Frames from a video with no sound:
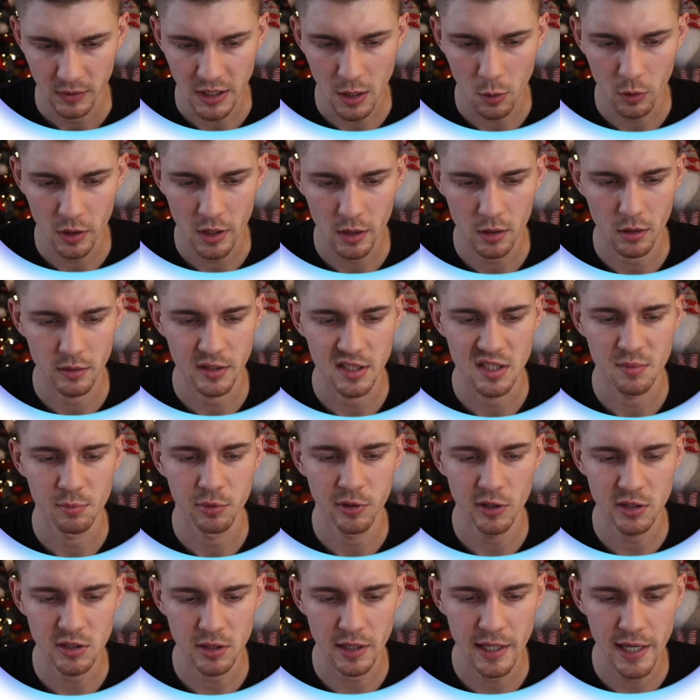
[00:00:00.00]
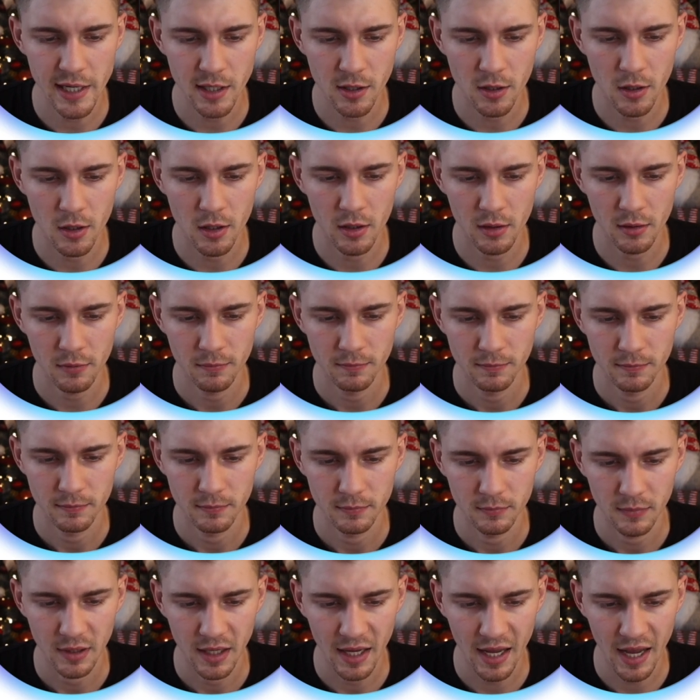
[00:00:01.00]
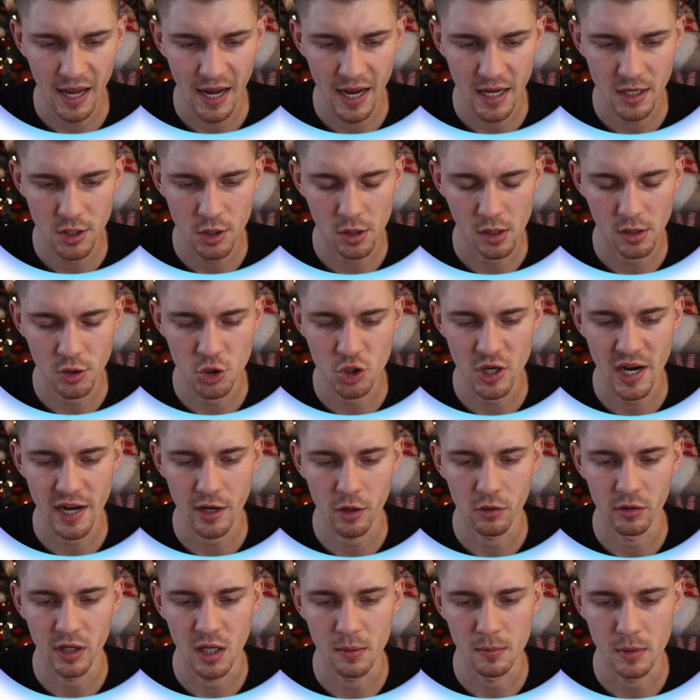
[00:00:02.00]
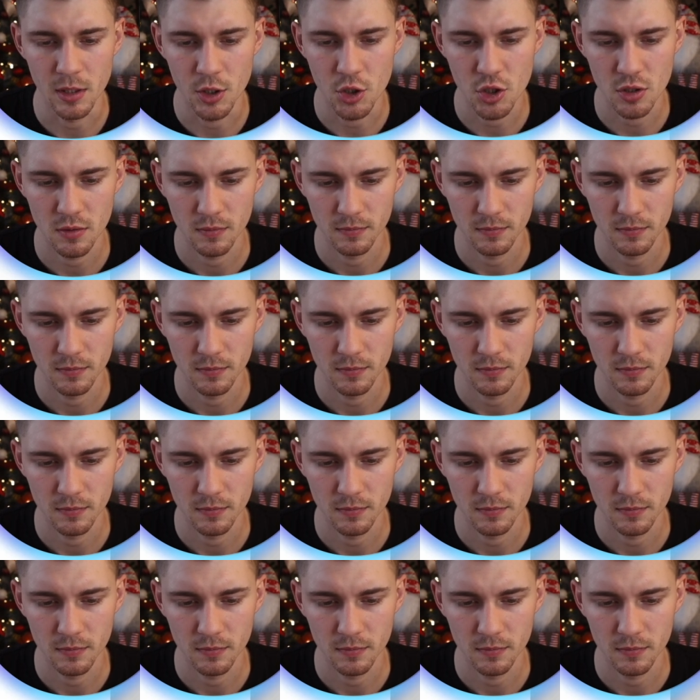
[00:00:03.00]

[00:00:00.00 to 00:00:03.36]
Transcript: Now click on this plus icon and drag your image.